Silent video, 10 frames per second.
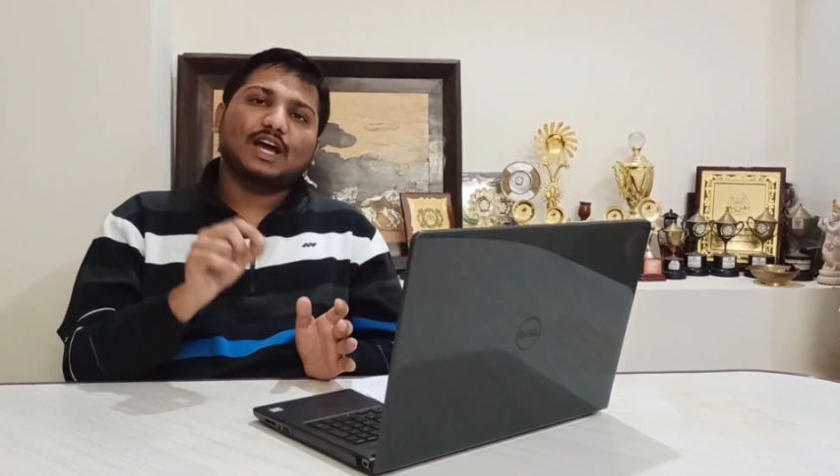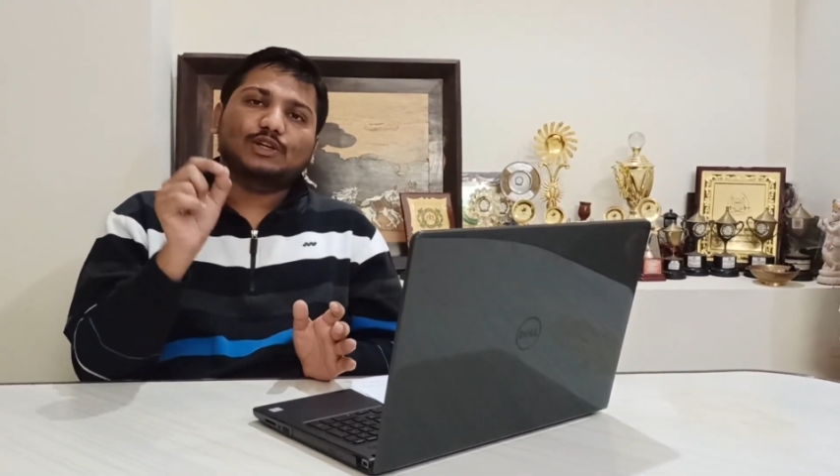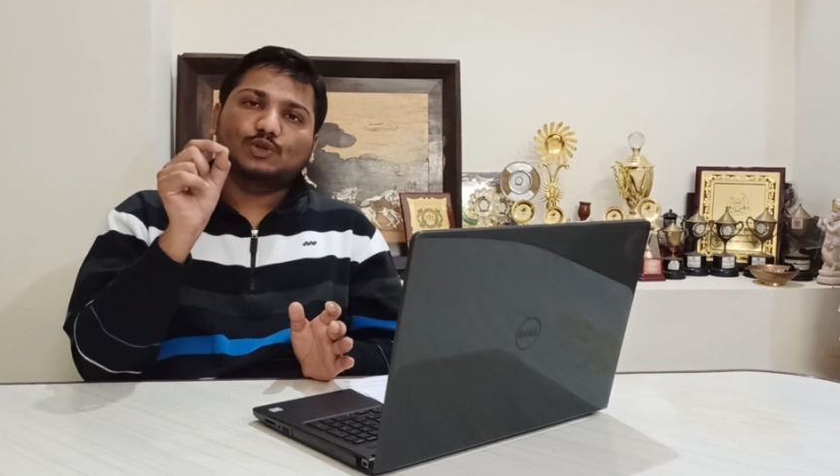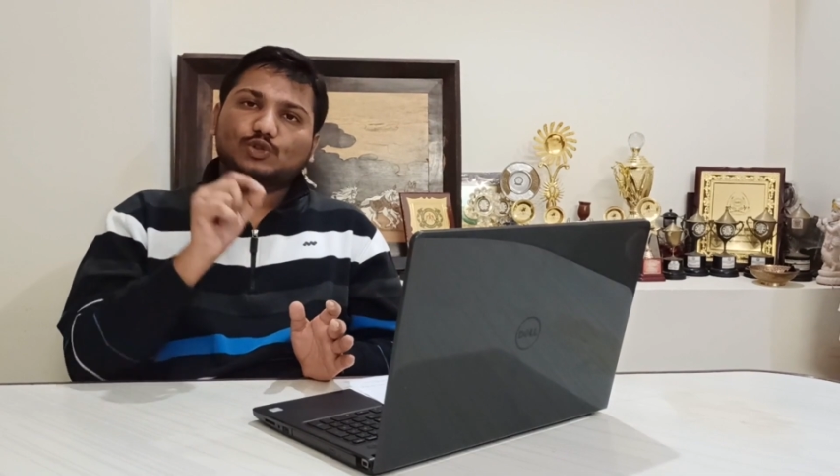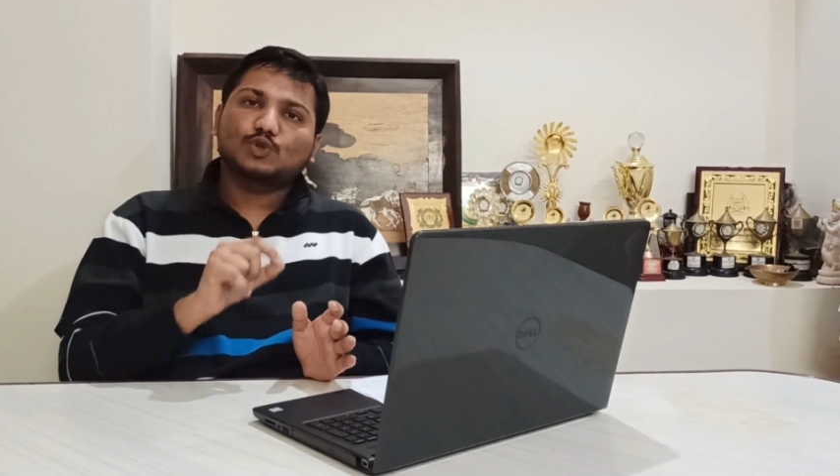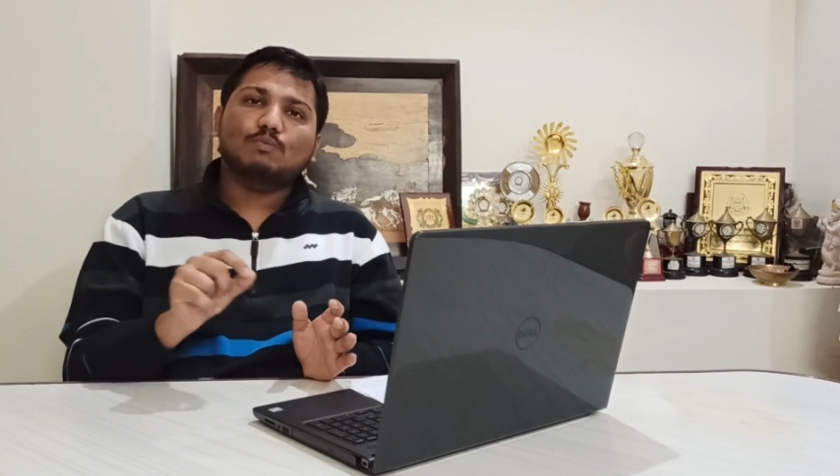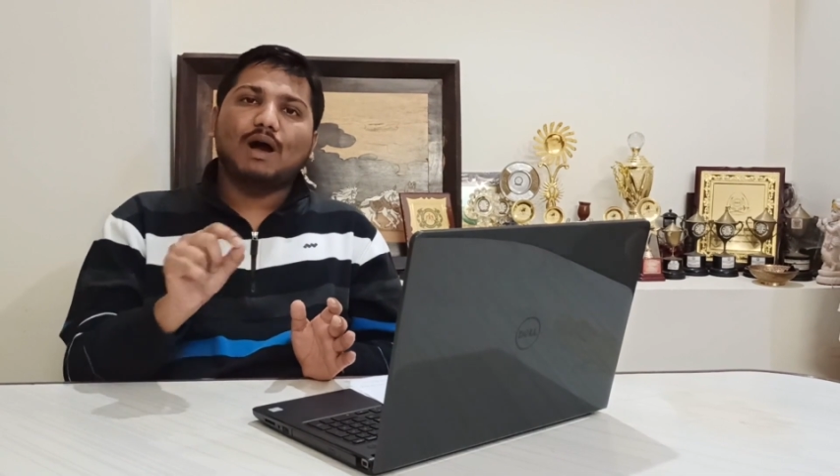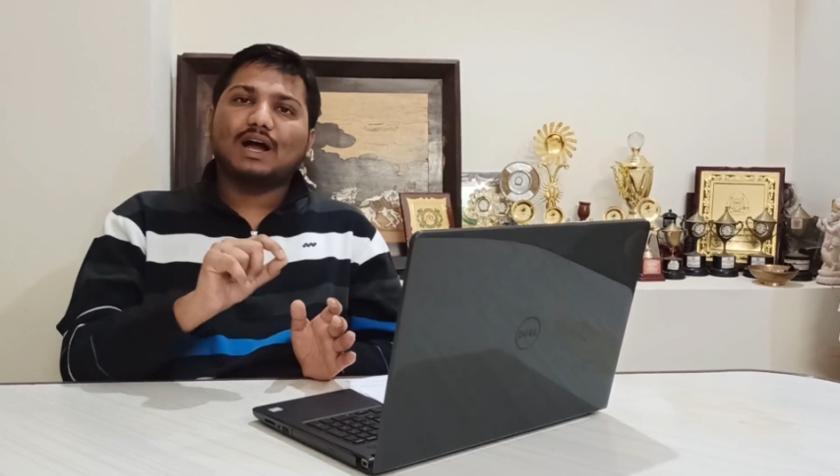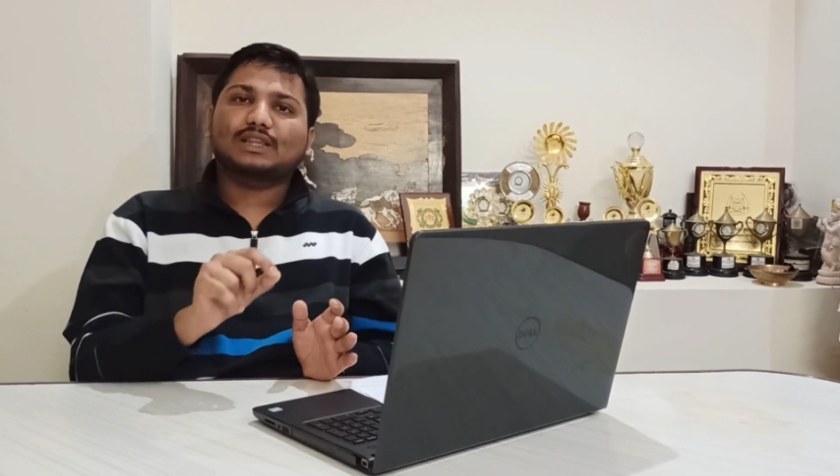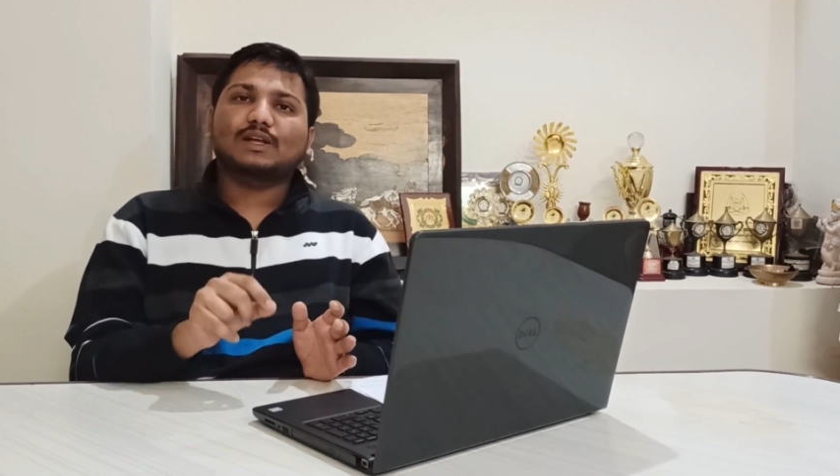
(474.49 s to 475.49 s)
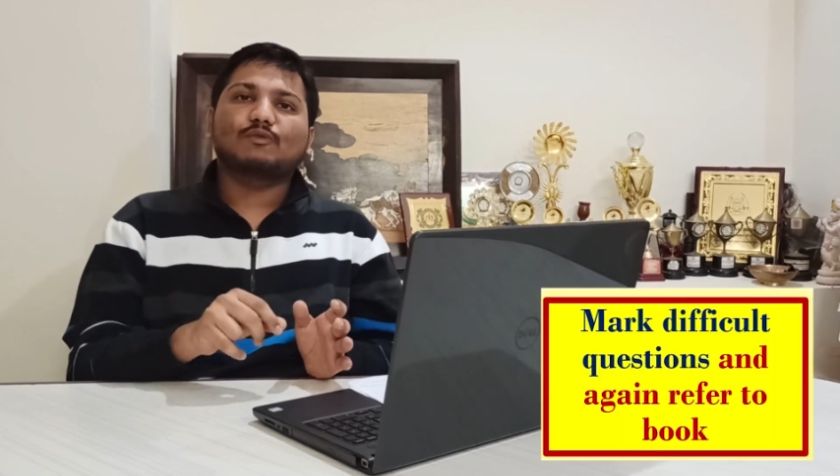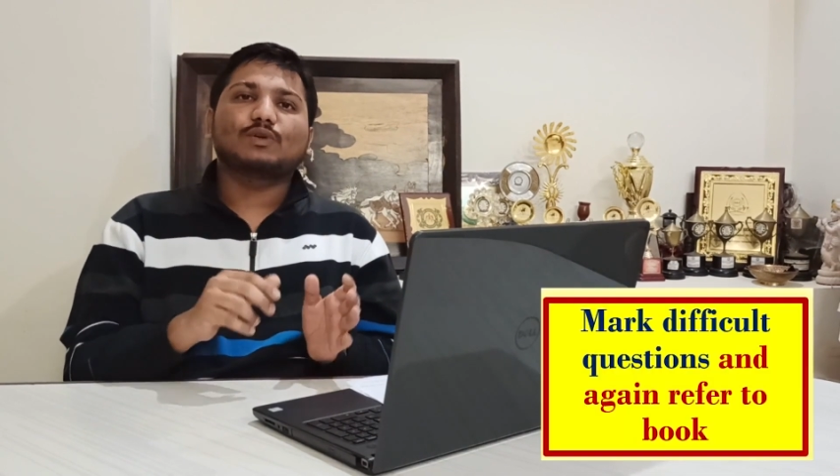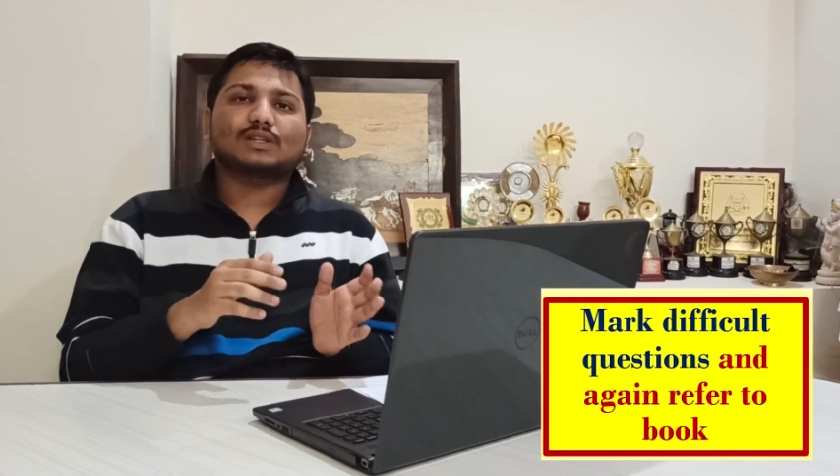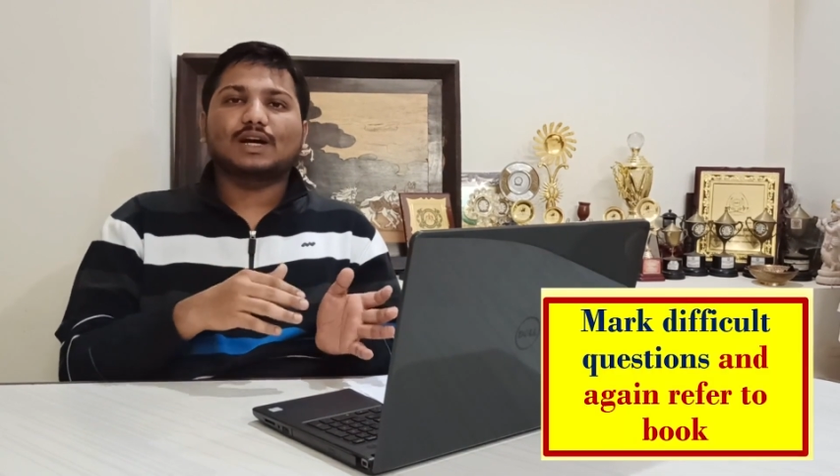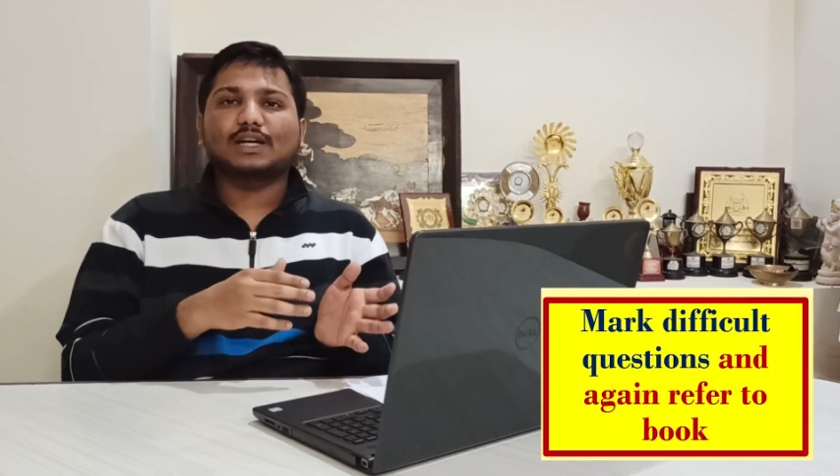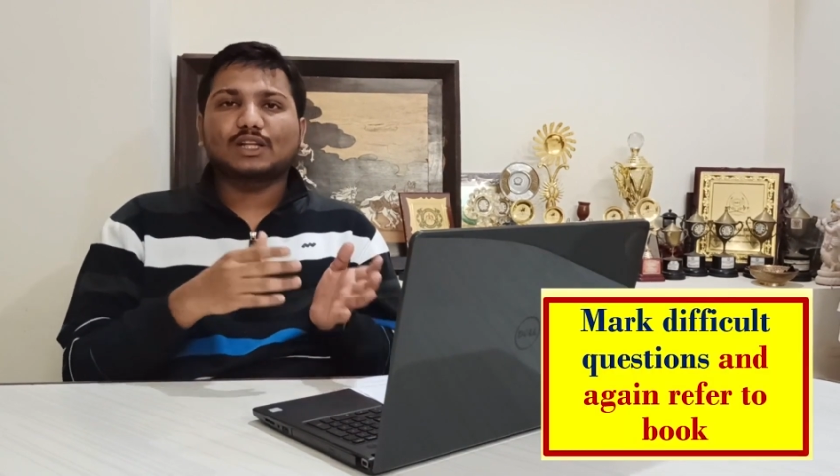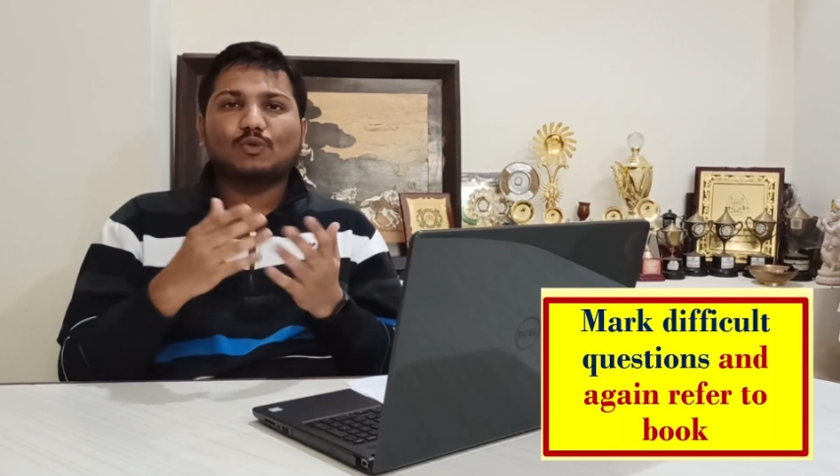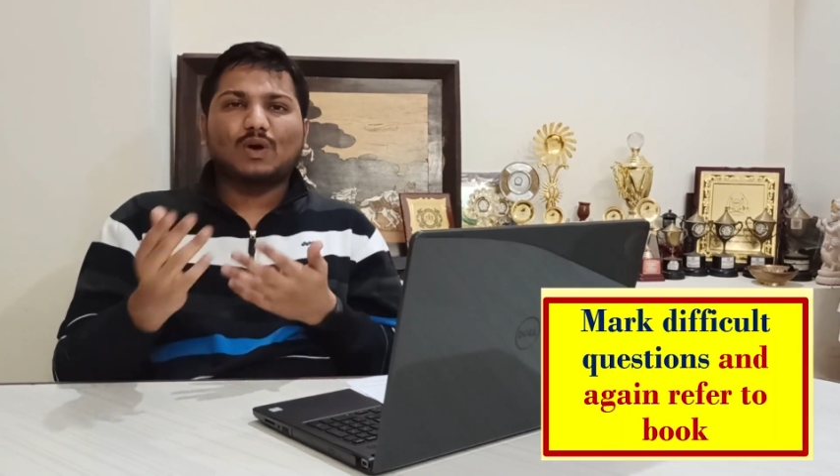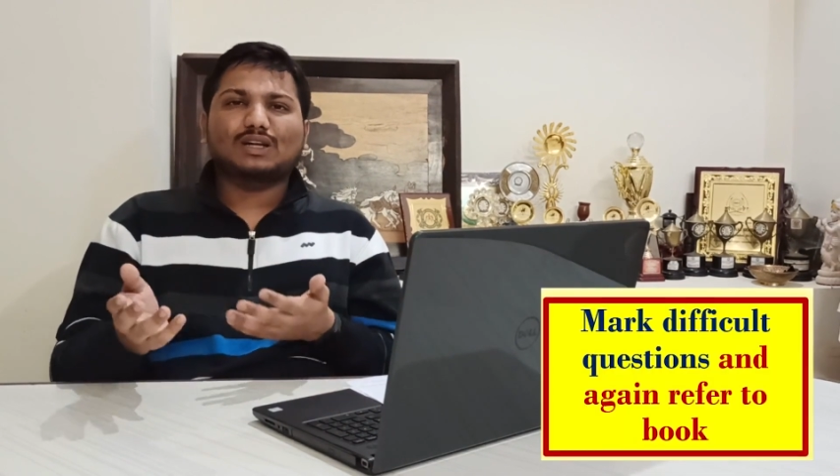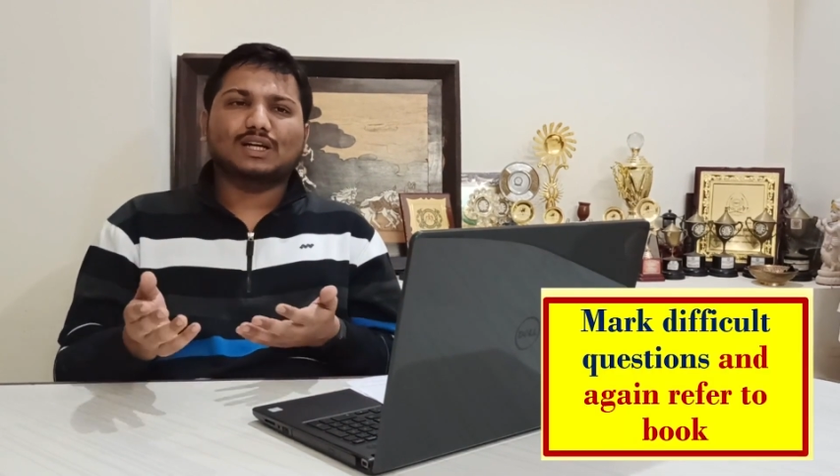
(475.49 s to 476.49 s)
I used to mark them with either
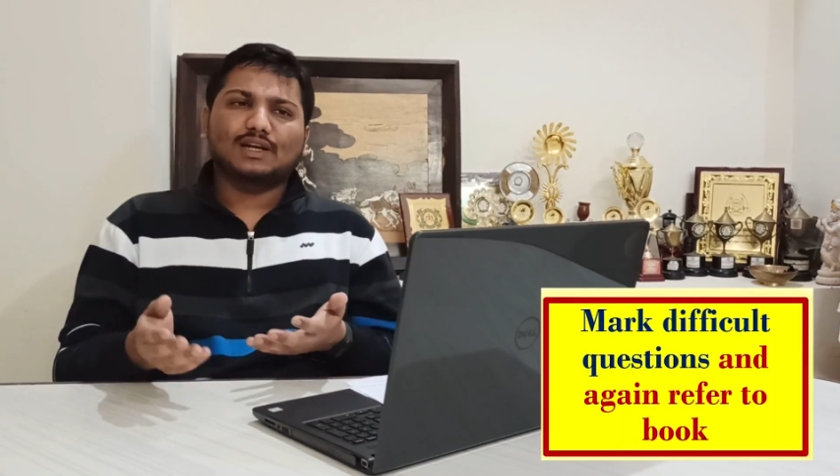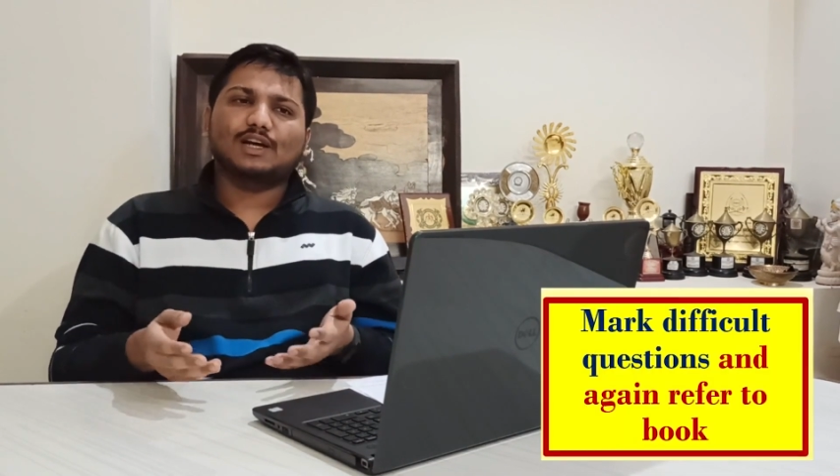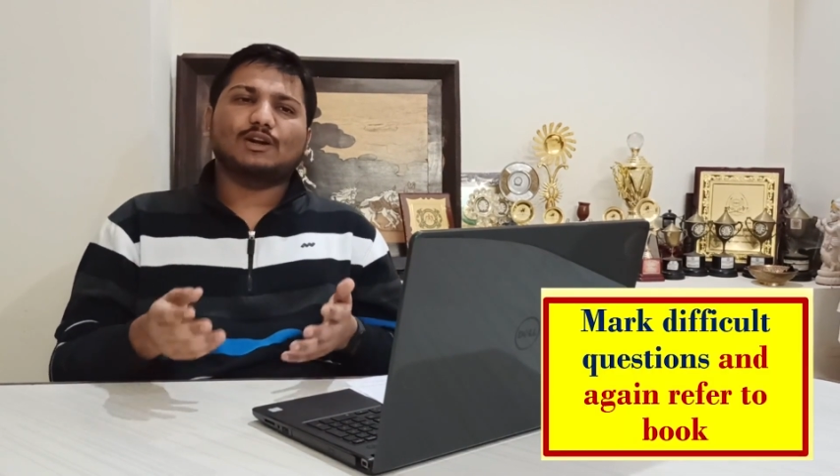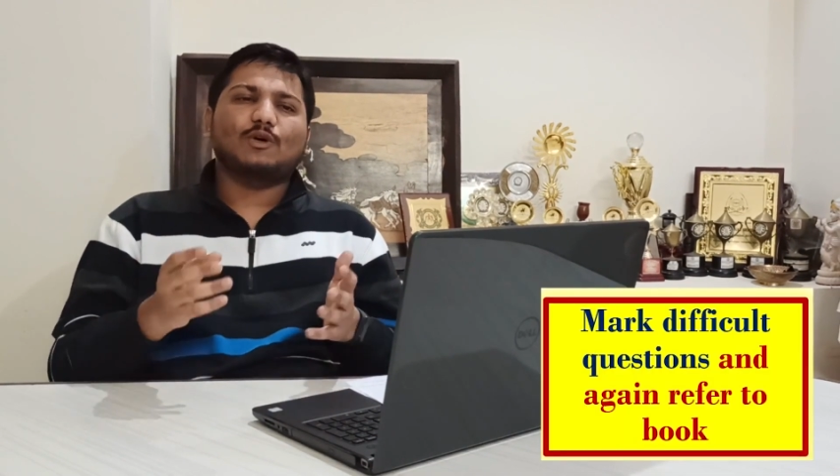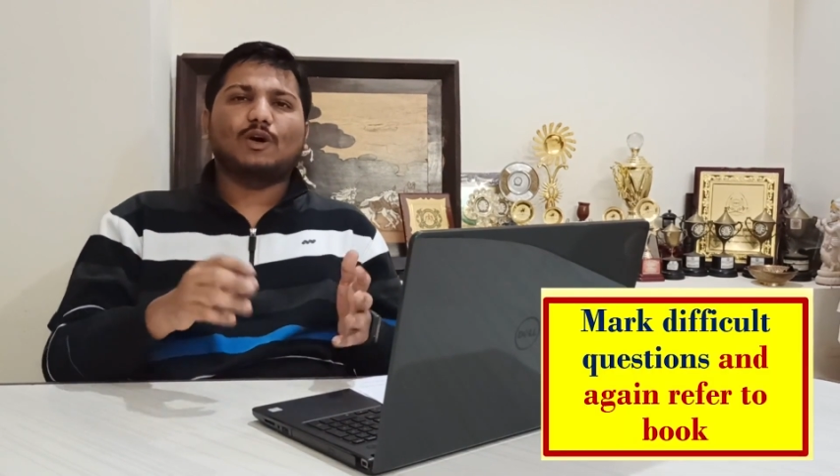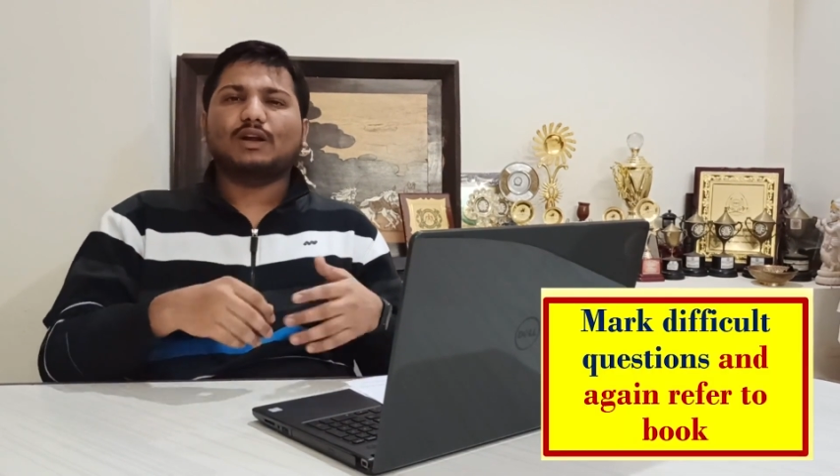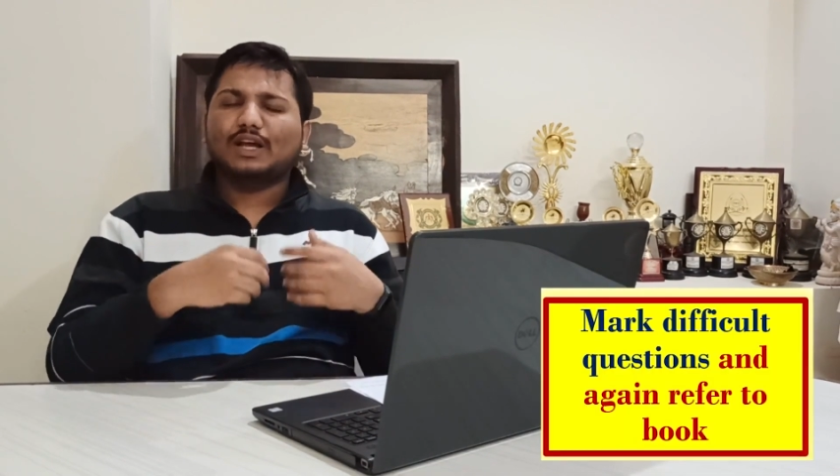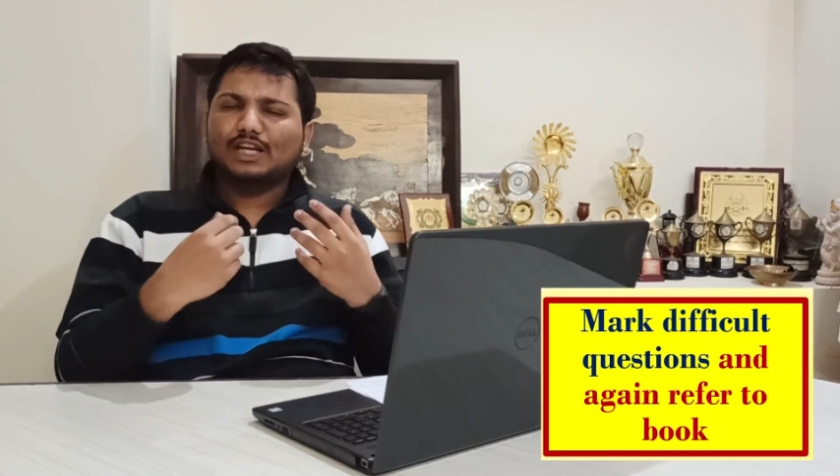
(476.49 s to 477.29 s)
one color or